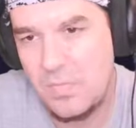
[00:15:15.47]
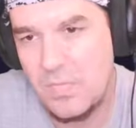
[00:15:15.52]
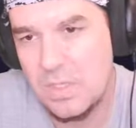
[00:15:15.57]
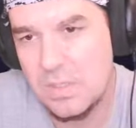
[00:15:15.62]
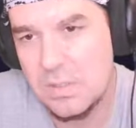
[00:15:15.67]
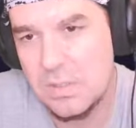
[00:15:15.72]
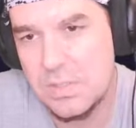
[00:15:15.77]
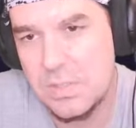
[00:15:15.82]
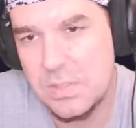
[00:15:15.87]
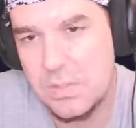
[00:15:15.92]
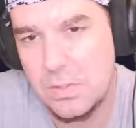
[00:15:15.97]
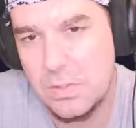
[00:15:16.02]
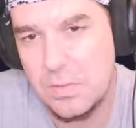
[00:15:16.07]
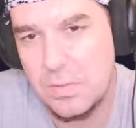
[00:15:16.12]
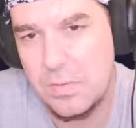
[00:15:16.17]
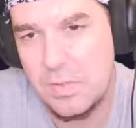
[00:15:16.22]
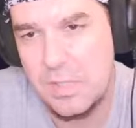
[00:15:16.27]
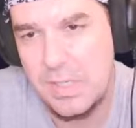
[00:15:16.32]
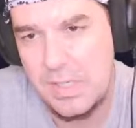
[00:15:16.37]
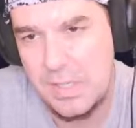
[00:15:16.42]
Let's
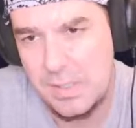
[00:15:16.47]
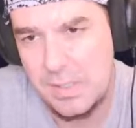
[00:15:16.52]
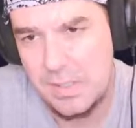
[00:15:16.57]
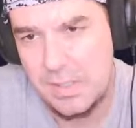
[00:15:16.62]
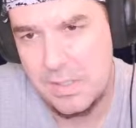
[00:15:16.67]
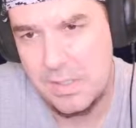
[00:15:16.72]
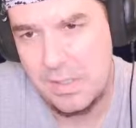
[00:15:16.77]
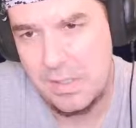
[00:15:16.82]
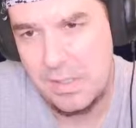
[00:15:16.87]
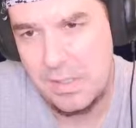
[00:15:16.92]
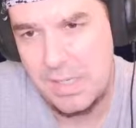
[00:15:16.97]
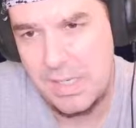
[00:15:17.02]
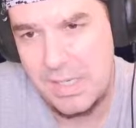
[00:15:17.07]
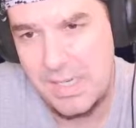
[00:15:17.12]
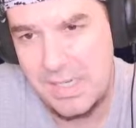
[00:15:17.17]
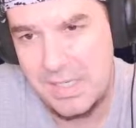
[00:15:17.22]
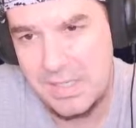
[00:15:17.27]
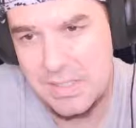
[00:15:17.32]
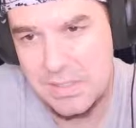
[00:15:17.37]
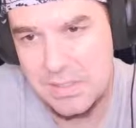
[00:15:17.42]
go
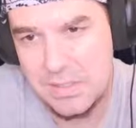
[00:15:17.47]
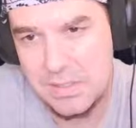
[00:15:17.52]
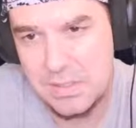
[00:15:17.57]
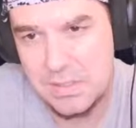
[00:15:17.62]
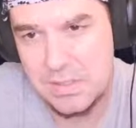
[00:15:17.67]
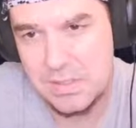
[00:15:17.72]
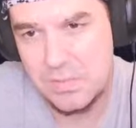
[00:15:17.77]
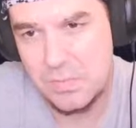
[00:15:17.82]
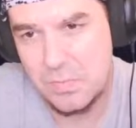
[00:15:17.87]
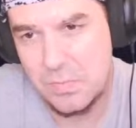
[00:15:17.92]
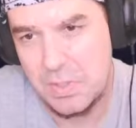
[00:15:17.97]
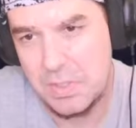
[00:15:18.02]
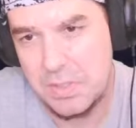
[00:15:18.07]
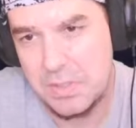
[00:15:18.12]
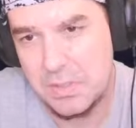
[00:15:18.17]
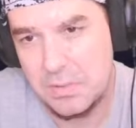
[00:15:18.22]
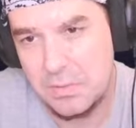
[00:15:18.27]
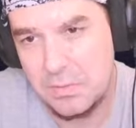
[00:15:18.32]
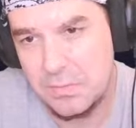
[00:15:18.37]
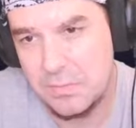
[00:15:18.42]
8,
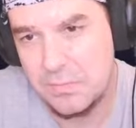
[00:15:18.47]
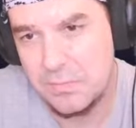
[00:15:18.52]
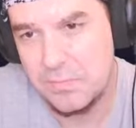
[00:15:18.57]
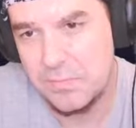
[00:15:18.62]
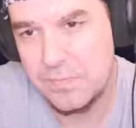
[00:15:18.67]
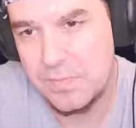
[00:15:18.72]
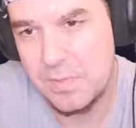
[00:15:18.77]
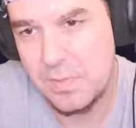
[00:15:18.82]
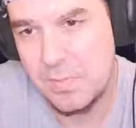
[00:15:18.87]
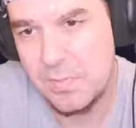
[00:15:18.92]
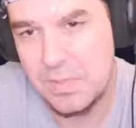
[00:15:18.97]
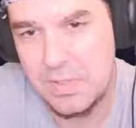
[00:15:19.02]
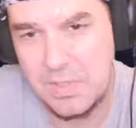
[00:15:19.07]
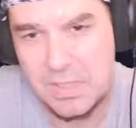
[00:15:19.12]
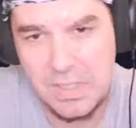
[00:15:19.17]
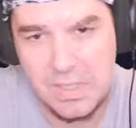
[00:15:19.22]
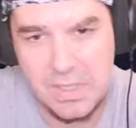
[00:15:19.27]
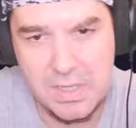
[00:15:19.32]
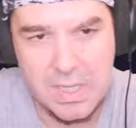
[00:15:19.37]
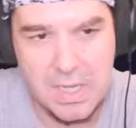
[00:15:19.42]
12, something
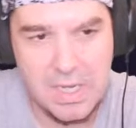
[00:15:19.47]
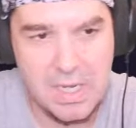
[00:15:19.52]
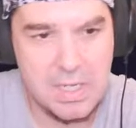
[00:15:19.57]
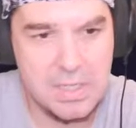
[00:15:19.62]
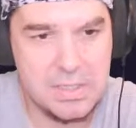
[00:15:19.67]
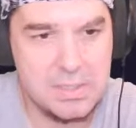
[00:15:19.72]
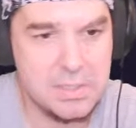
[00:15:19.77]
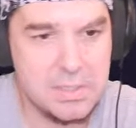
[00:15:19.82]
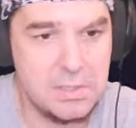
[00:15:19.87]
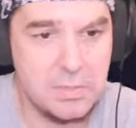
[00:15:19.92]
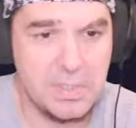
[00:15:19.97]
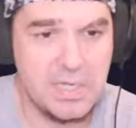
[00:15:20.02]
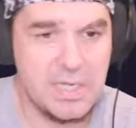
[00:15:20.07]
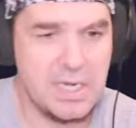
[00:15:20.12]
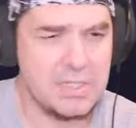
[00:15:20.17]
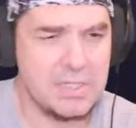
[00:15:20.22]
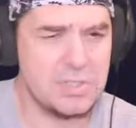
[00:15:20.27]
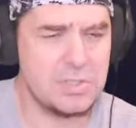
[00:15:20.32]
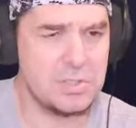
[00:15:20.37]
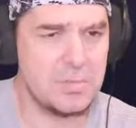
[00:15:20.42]
like that. You know, we can
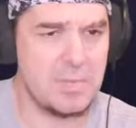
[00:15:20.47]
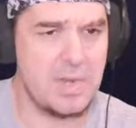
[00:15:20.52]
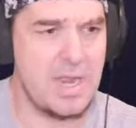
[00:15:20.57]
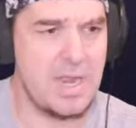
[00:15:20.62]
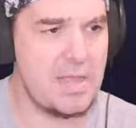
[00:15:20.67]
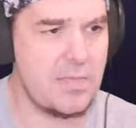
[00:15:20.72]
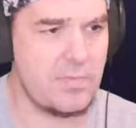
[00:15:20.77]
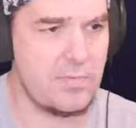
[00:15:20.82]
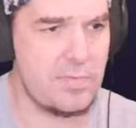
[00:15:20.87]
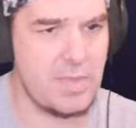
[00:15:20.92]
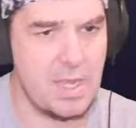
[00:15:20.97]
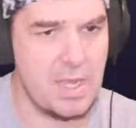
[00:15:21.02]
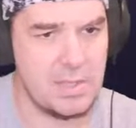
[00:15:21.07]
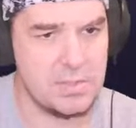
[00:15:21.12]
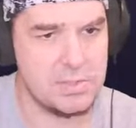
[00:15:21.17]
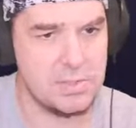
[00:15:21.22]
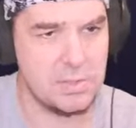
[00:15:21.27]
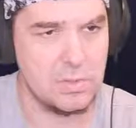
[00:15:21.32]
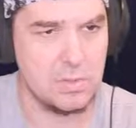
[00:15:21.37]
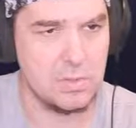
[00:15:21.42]
actually do math for that.
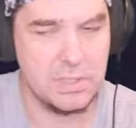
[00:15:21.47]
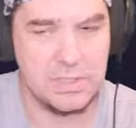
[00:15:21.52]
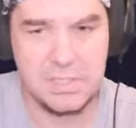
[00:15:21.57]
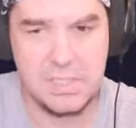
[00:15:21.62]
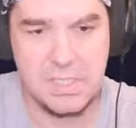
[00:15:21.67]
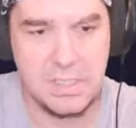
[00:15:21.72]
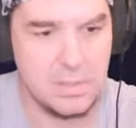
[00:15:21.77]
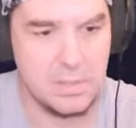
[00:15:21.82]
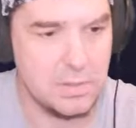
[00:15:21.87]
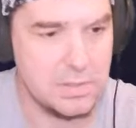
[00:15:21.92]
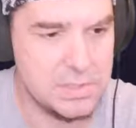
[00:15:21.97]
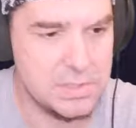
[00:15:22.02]
So let's take a look at